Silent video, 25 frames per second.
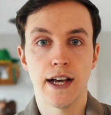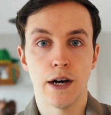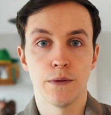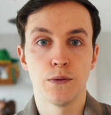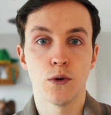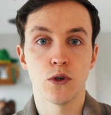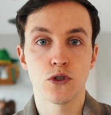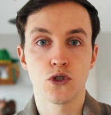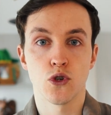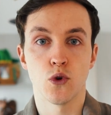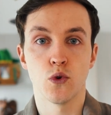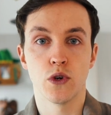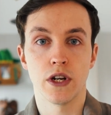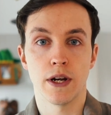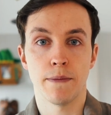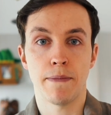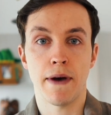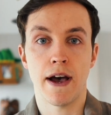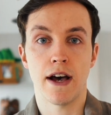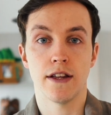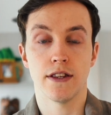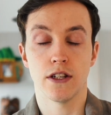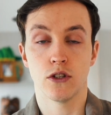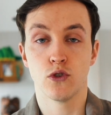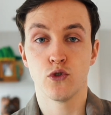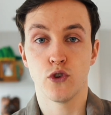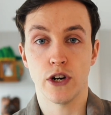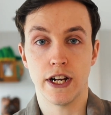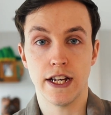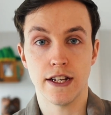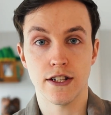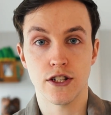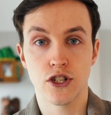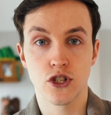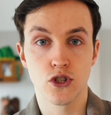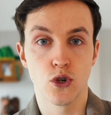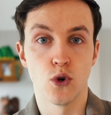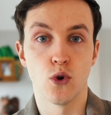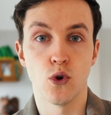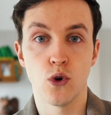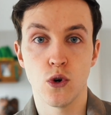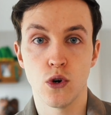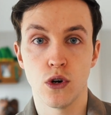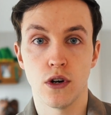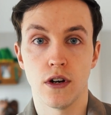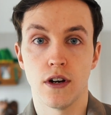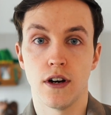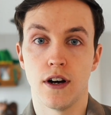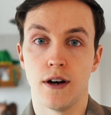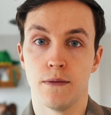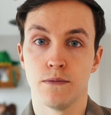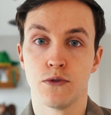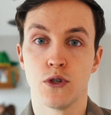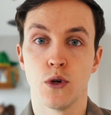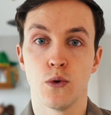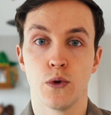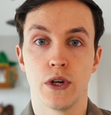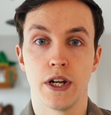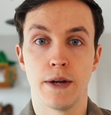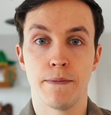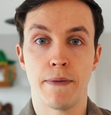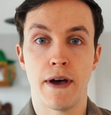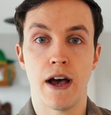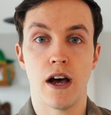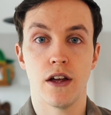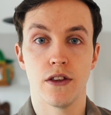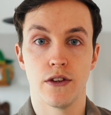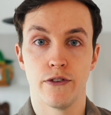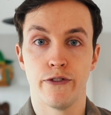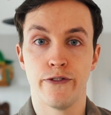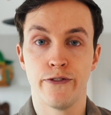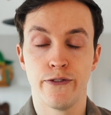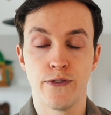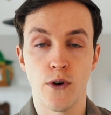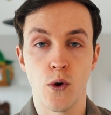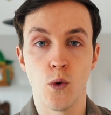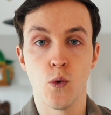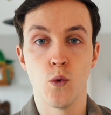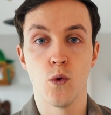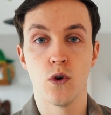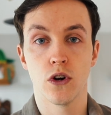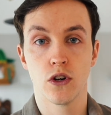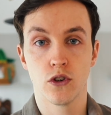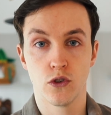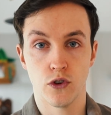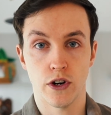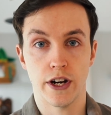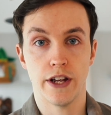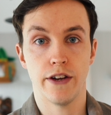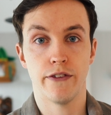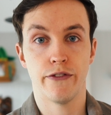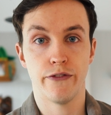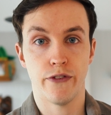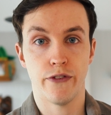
Now, I'm not talking about the credit score. I'm talking about the full credit